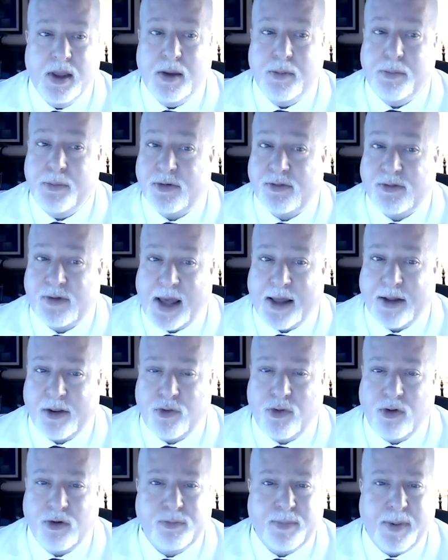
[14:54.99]
Ms. Statler
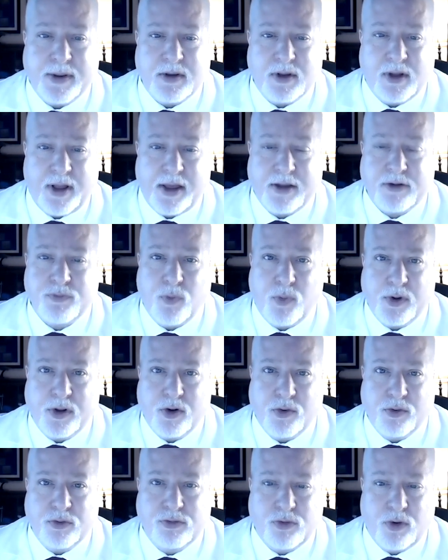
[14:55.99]
has spent the last 40
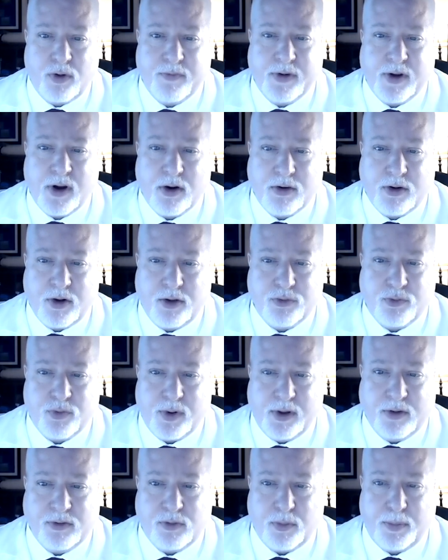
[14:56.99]
years serving our
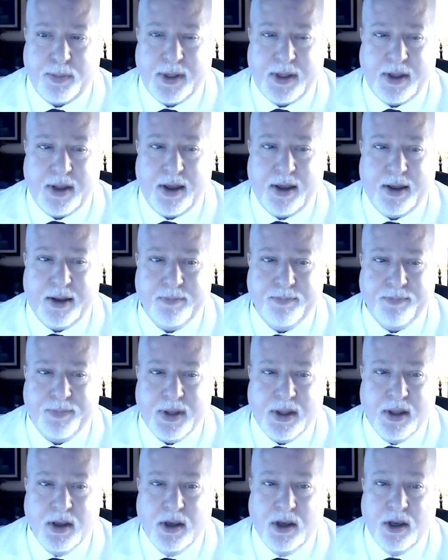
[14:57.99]
country as a PA.
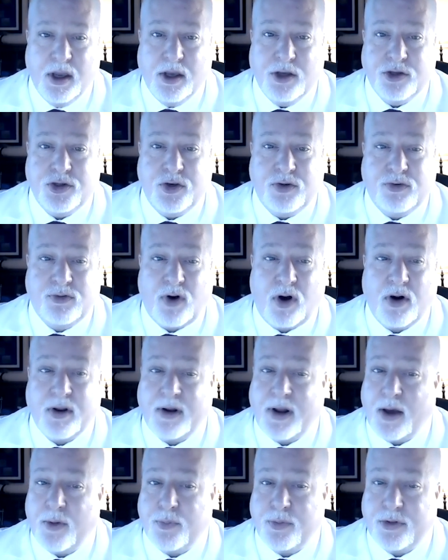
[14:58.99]
She
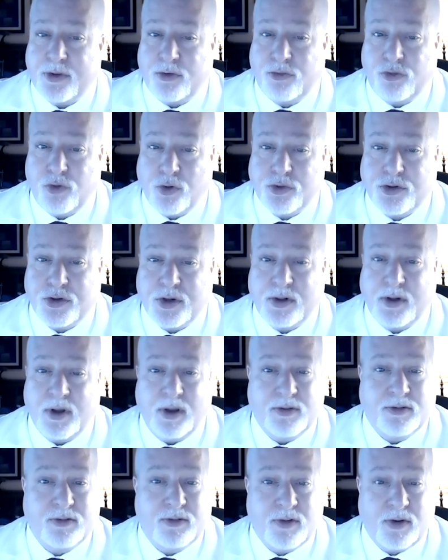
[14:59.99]
started out with the Surgeon
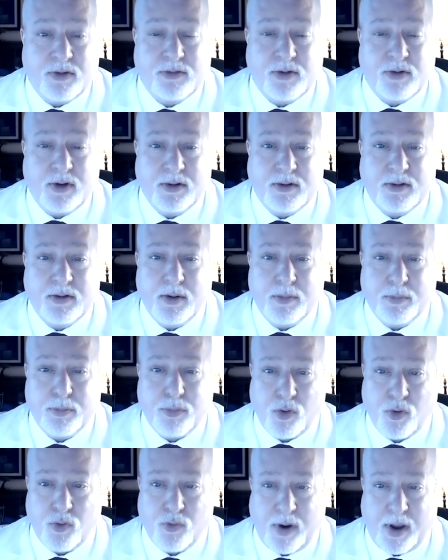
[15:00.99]
Assistant
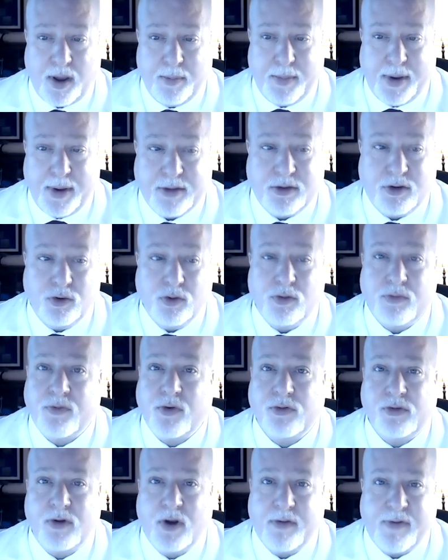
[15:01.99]
Program the
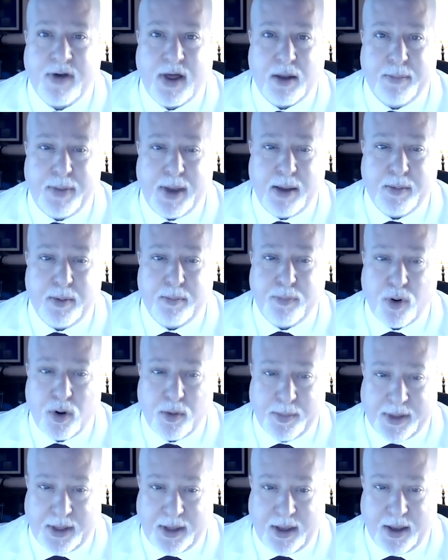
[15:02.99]
University of Alabama,
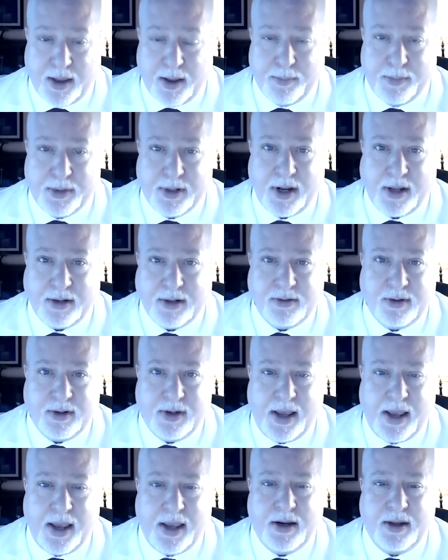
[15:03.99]
Birmingham in
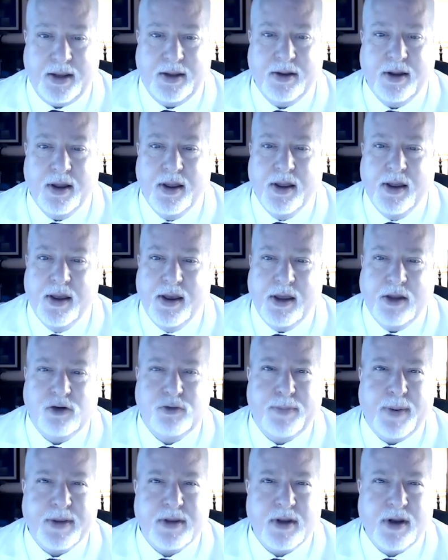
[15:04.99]
1980, and
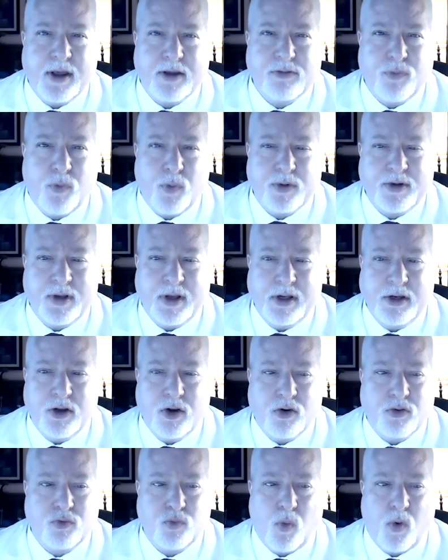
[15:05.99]
spent the next 14
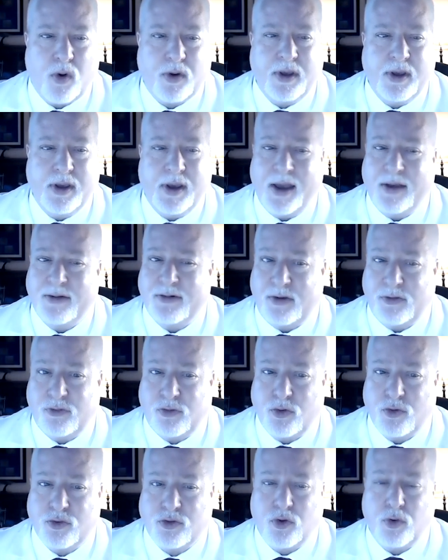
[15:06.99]
years working as a
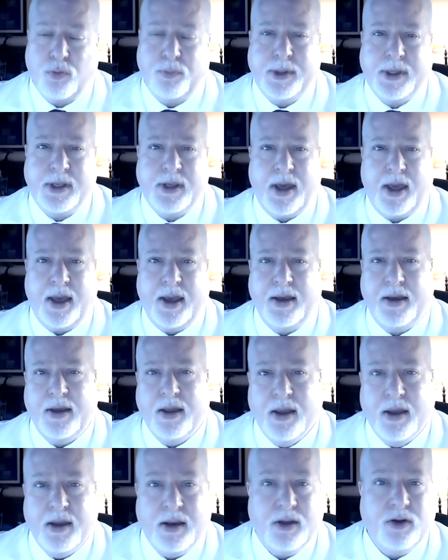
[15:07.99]
surgical PA
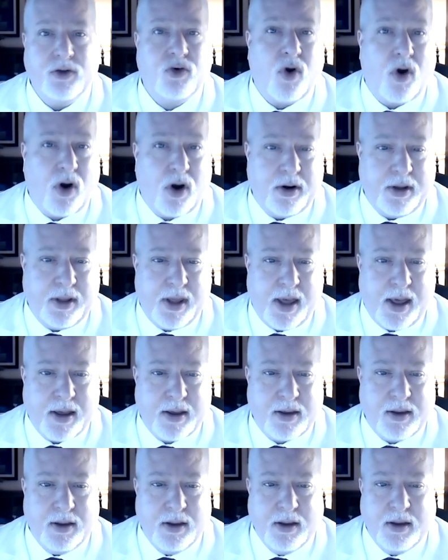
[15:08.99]
in
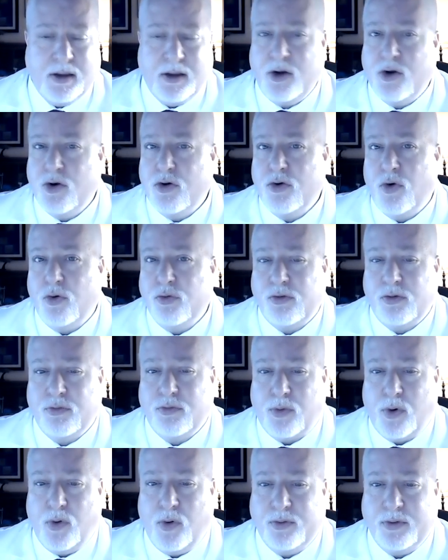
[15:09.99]
cardiac, ear, nose, and
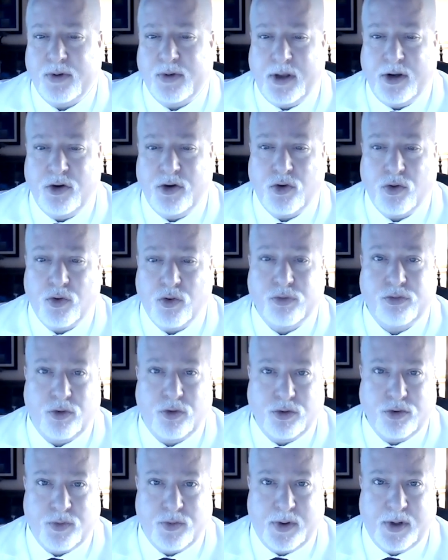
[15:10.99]
throat, and
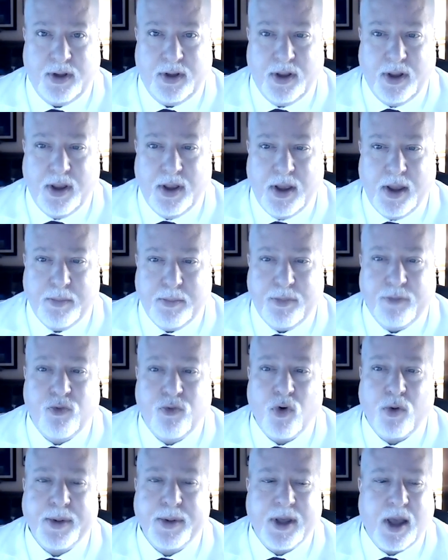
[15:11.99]
neurosurgery
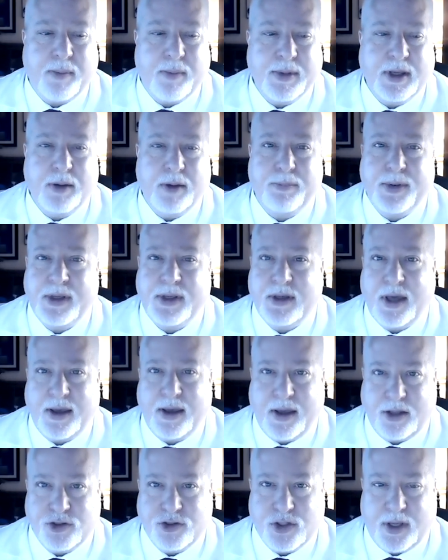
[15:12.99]
before becoming a
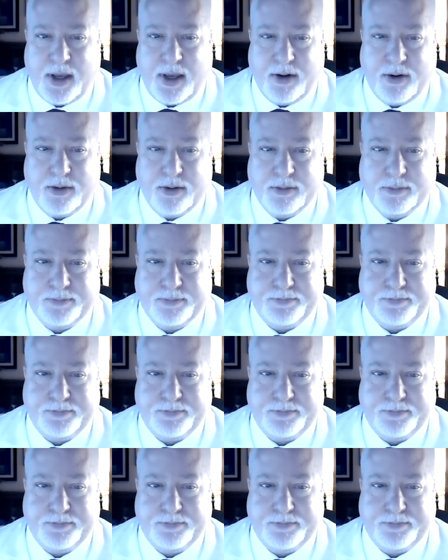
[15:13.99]
PA educator.